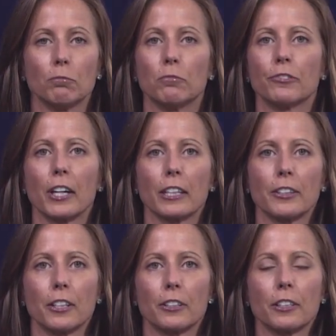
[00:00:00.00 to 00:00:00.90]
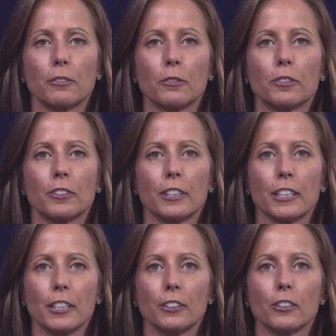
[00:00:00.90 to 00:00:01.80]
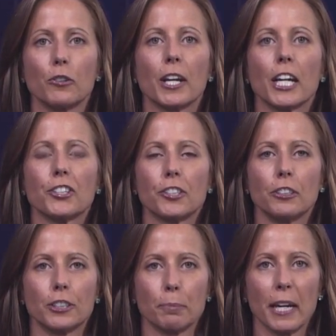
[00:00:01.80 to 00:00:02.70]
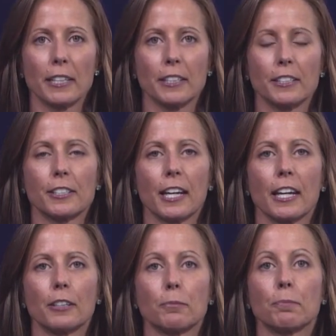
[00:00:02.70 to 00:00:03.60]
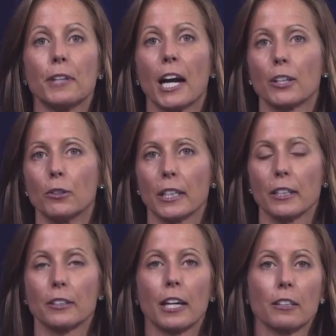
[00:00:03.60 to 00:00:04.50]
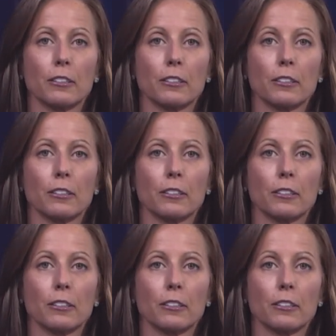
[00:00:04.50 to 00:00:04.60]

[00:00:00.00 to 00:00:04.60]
frankly, the locational dependence that not only that